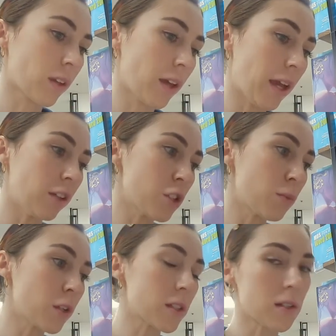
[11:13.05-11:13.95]
English
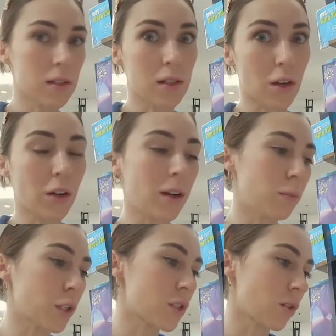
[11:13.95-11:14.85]
books. This is a Korean
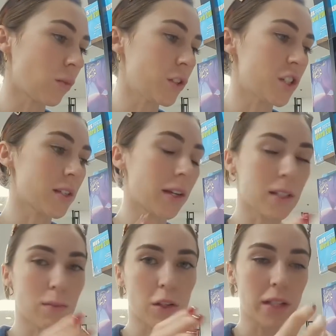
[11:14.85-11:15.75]
bookstore with just like a
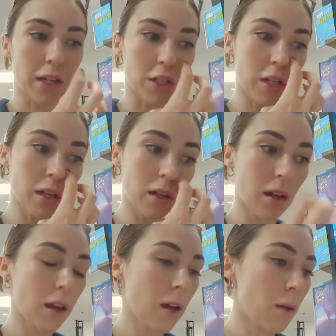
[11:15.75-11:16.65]
small section,
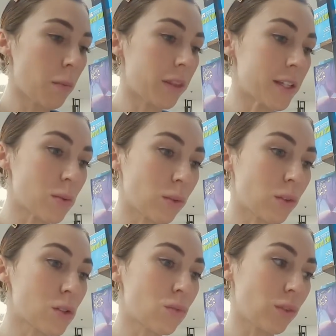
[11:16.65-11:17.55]
but this one
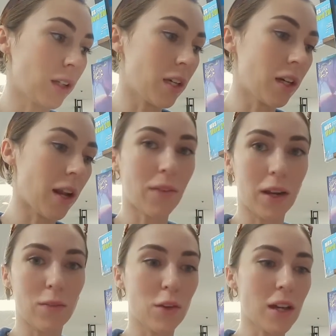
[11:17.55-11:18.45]
looks really good. Have any
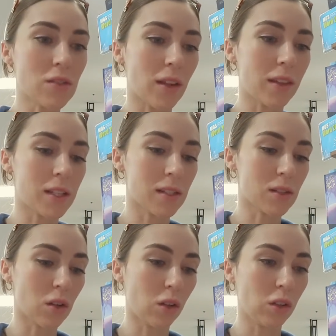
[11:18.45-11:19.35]
of you guys read this? It's
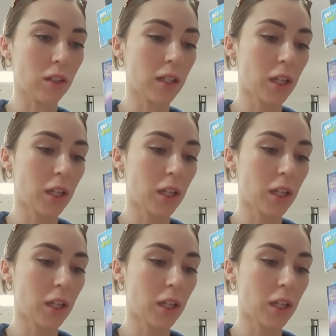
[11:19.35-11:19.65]
called